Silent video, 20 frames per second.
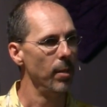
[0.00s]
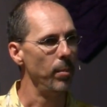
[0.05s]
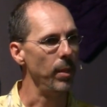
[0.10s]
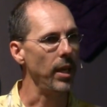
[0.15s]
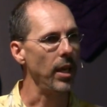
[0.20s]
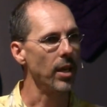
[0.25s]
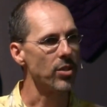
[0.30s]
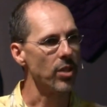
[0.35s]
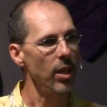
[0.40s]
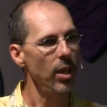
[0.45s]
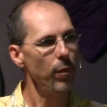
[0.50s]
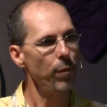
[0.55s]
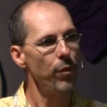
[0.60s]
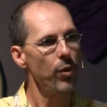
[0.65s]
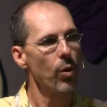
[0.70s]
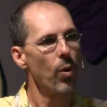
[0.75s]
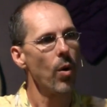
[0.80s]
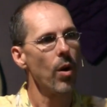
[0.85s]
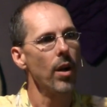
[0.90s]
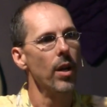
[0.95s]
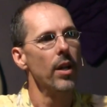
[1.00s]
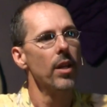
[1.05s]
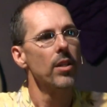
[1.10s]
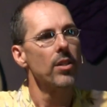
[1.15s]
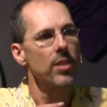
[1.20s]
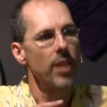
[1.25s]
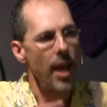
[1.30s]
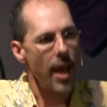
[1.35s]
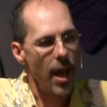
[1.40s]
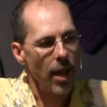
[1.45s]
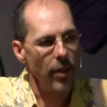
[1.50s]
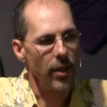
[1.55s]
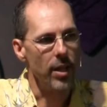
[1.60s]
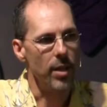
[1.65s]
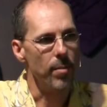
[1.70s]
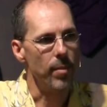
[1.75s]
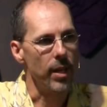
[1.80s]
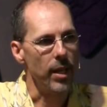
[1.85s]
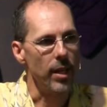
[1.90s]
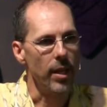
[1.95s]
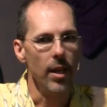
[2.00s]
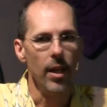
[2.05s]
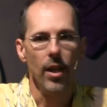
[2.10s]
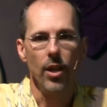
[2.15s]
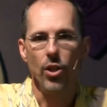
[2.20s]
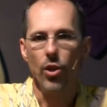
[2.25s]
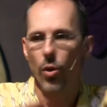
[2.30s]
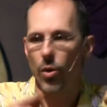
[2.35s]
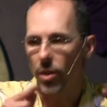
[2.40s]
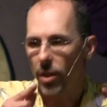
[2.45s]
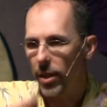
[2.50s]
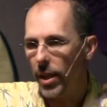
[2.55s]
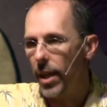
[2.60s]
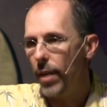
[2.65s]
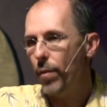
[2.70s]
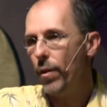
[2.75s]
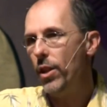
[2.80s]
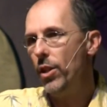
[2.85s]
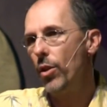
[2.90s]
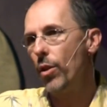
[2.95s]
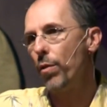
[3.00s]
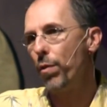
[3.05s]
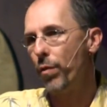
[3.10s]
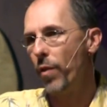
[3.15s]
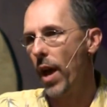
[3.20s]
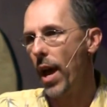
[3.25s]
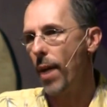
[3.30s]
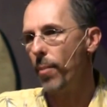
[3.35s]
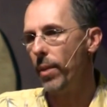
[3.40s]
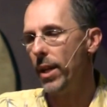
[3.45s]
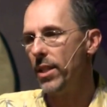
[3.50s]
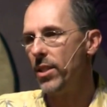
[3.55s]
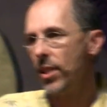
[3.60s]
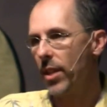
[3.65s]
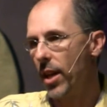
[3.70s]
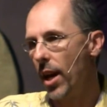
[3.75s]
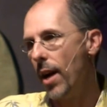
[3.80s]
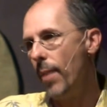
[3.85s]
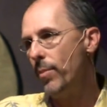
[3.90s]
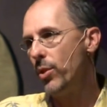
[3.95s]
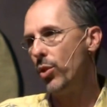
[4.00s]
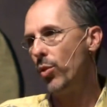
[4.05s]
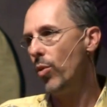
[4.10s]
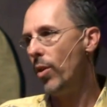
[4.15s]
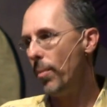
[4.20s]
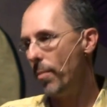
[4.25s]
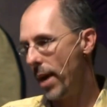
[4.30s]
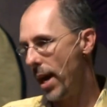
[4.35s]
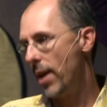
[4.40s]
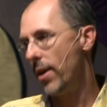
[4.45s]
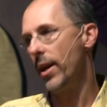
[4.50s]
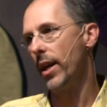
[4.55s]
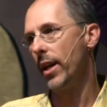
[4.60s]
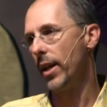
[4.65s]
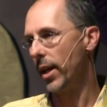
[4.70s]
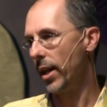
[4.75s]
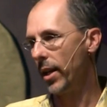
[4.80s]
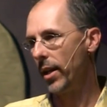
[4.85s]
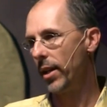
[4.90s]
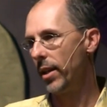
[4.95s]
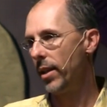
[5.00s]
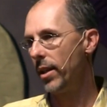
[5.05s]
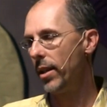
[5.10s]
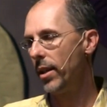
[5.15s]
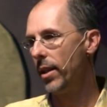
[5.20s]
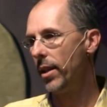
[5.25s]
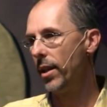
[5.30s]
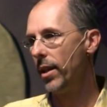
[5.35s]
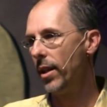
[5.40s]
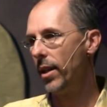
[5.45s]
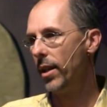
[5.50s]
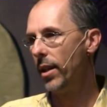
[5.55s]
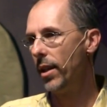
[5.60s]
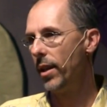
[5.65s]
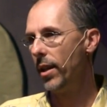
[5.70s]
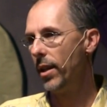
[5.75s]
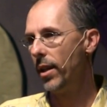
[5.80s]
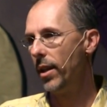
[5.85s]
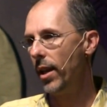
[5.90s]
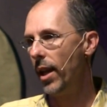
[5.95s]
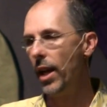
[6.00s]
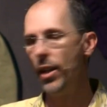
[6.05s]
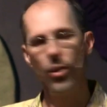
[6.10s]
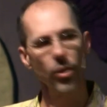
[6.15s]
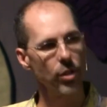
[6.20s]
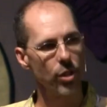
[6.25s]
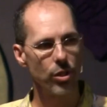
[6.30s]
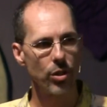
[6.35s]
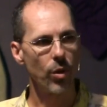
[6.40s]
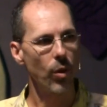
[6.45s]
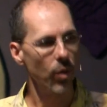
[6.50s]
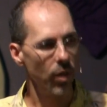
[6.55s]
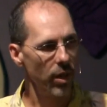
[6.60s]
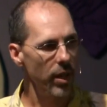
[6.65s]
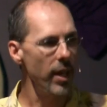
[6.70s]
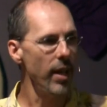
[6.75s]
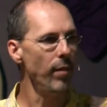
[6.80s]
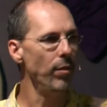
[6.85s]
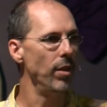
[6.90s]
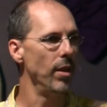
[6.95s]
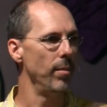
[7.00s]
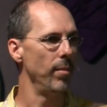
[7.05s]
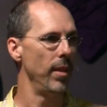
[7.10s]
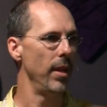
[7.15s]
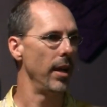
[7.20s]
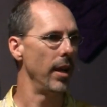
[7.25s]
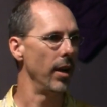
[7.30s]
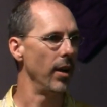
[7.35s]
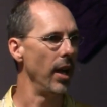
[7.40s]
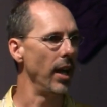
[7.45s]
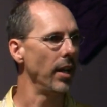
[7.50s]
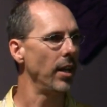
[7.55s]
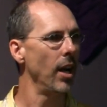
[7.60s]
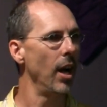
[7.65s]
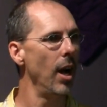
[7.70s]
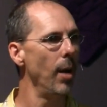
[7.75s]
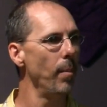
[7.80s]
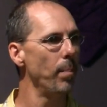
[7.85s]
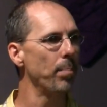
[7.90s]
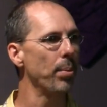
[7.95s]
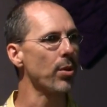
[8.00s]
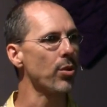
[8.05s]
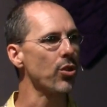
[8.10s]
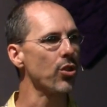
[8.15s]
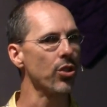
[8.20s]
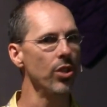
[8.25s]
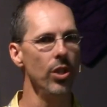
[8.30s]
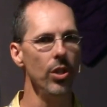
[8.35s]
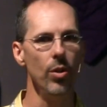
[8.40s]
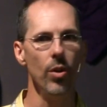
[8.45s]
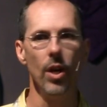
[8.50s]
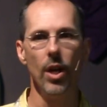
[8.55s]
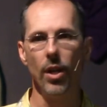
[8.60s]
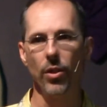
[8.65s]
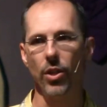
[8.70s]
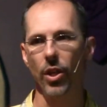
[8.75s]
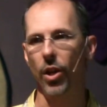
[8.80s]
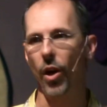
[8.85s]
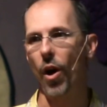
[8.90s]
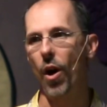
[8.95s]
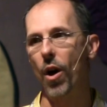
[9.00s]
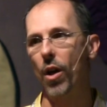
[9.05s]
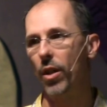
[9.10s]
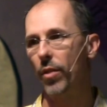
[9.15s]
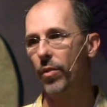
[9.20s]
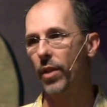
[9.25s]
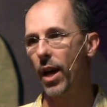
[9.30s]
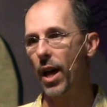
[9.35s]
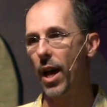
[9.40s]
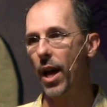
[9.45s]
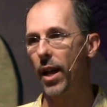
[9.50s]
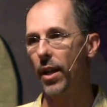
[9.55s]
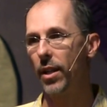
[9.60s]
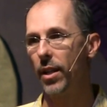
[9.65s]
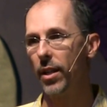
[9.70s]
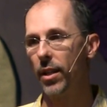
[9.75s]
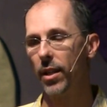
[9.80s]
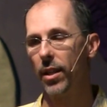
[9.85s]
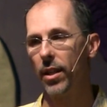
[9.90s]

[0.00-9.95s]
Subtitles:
Because if you're telling me you're leaving your family to come to America, and you're just going to leave them there and come pursue the call of God,